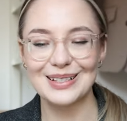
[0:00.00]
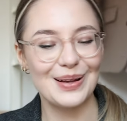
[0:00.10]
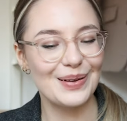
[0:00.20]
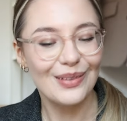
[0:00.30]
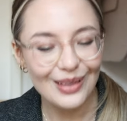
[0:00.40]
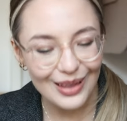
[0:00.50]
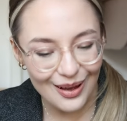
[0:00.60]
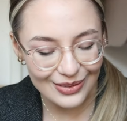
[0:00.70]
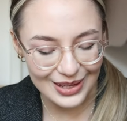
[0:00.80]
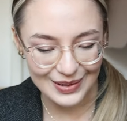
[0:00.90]
So
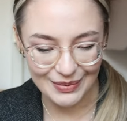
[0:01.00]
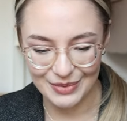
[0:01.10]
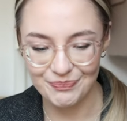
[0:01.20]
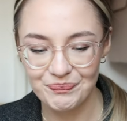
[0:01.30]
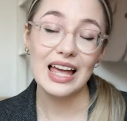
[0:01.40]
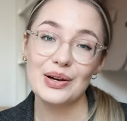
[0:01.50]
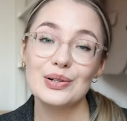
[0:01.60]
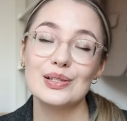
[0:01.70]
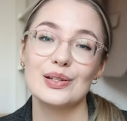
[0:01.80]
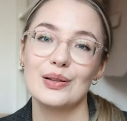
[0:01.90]
love this one. I
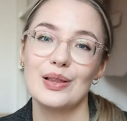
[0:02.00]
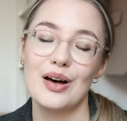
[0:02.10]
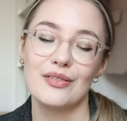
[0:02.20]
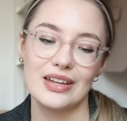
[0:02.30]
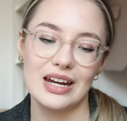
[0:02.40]
also love,